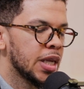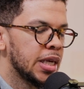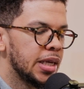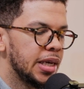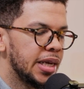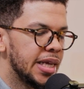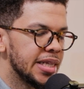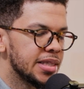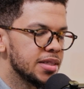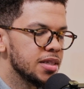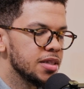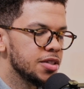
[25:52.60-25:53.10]

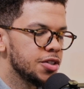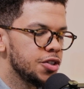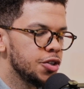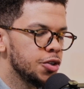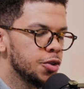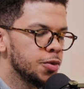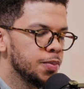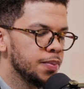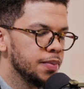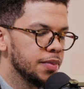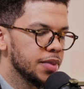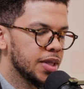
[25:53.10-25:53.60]
Let's
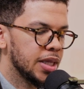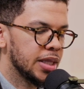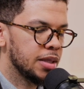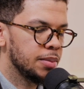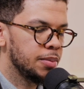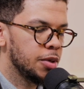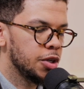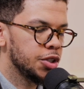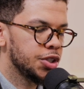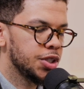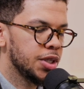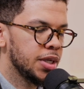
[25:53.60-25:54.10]
assume that the
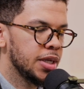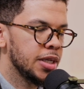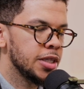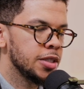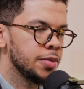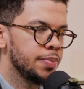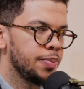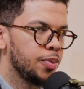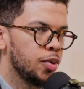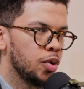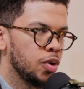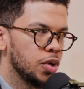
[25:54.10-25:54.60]
motion is
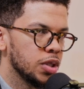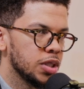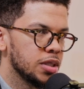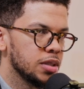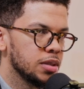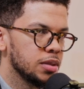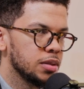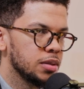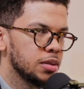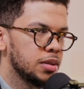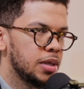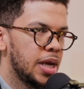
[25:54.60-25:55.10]
brought,
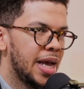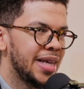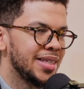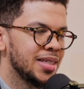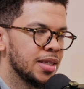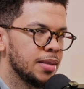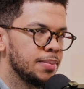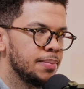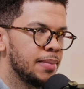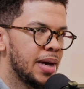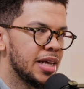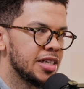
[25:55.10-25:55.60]
as
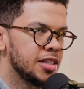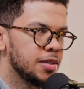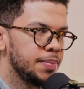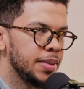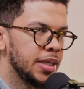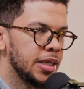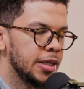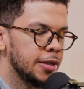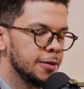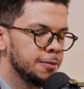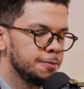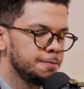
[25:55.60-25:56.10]
it must
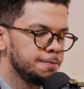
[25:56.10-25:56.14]
be,